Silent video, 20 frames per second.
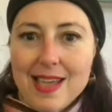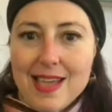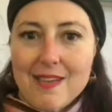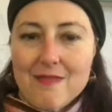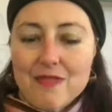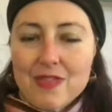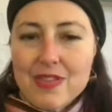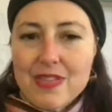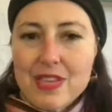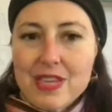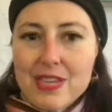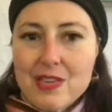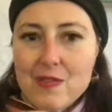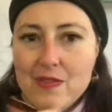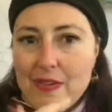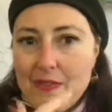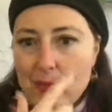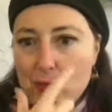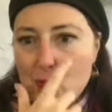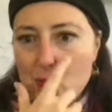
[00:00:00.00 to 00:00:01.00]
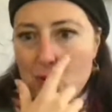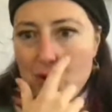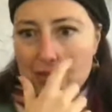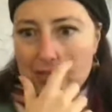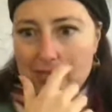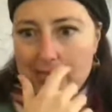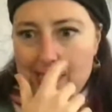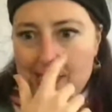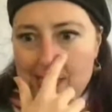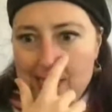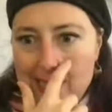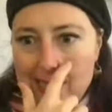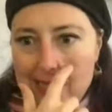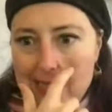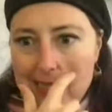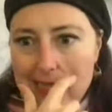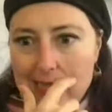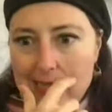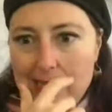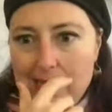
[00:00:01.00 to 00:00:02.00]
everything you've ever wanted
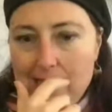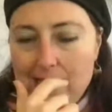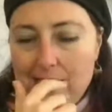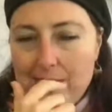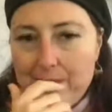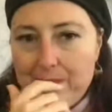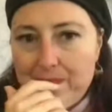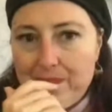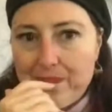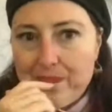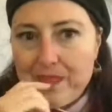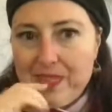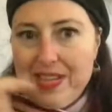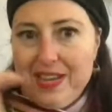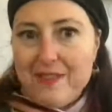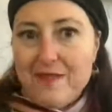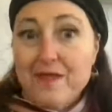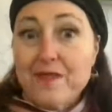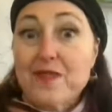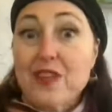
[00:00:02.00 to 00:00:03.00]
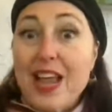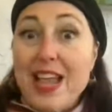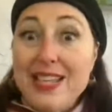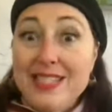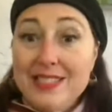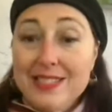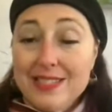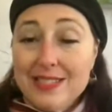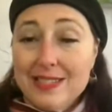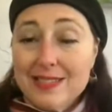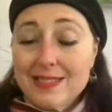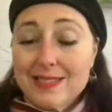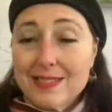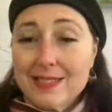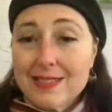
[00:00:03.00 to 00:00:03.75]
in a friend